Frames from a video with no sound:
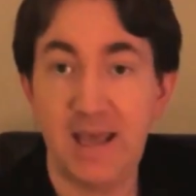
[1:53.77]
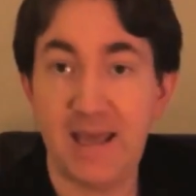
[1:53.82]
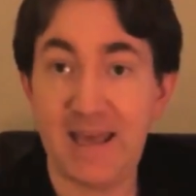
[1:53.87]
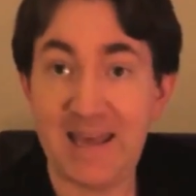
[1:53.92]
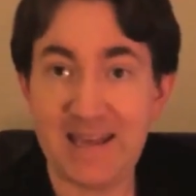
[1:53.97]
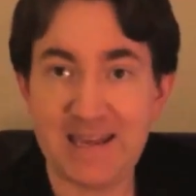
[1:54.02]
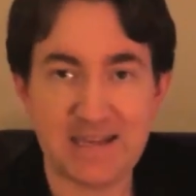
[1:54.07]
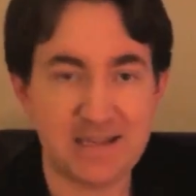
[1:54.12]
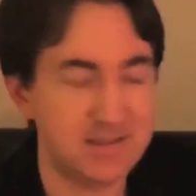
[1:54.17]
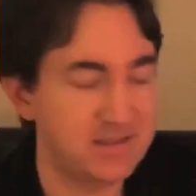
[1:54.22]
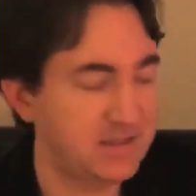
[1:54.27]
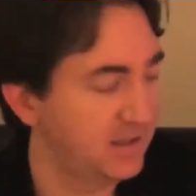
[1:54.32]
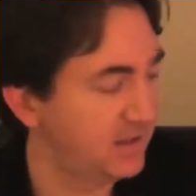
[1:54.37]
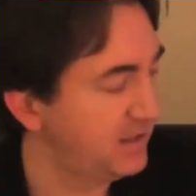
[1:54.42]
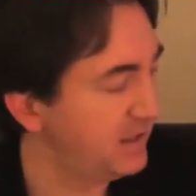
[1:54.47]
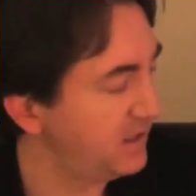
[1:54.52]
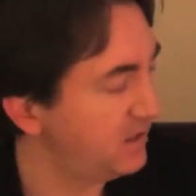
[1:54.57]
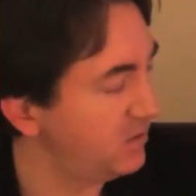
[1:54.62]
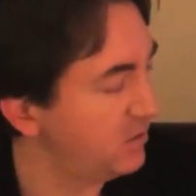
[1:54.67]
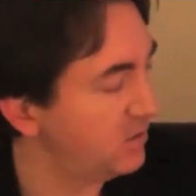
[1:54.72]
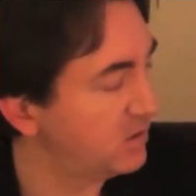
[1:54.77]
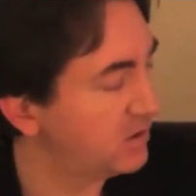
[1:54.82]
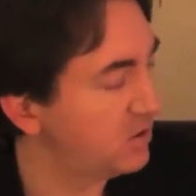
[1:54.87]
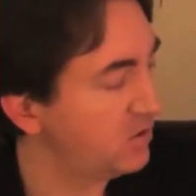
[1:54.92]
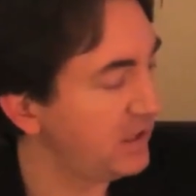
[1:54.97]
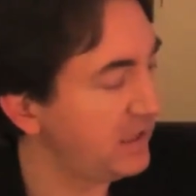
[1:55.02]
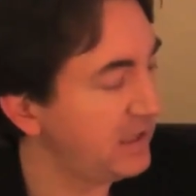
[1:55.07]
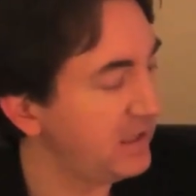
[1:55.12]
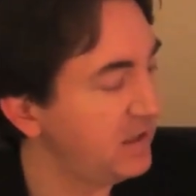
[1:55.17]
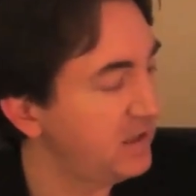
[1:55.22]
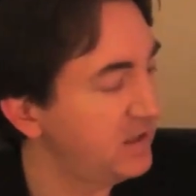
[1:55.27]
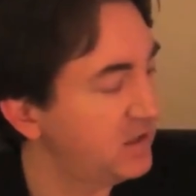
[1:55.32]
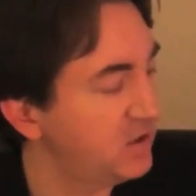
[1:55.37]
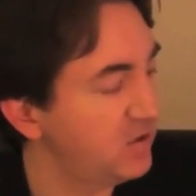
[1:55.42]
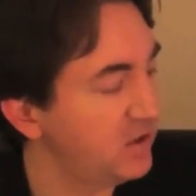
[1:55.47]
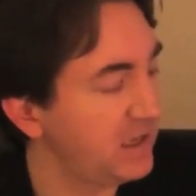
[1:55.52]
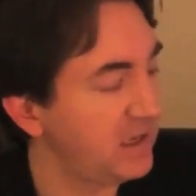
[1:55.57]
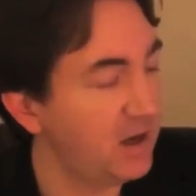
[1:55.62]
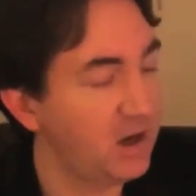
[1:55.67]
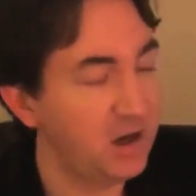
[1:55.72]
Eight, they do three,
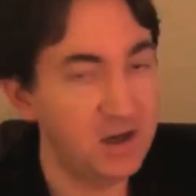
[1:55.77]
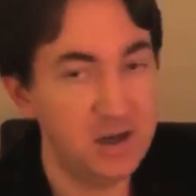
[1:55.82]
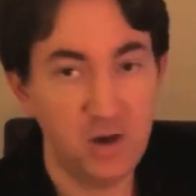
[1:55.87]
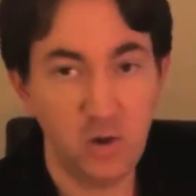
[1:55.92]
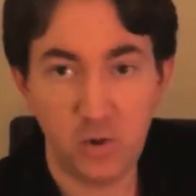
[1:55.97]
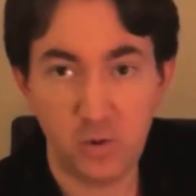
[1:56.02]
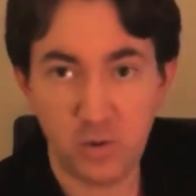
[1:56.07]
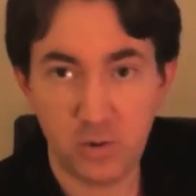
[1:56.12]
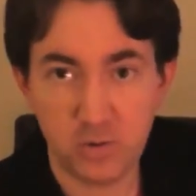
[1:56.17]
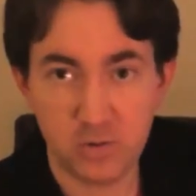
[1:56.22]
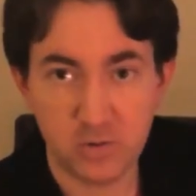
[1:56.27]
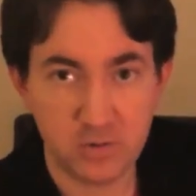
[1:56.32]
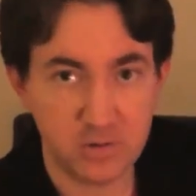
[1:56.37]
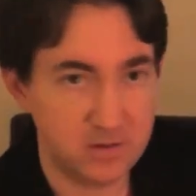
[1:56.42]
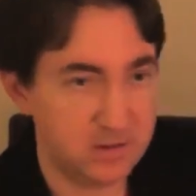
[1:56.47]
three, boop.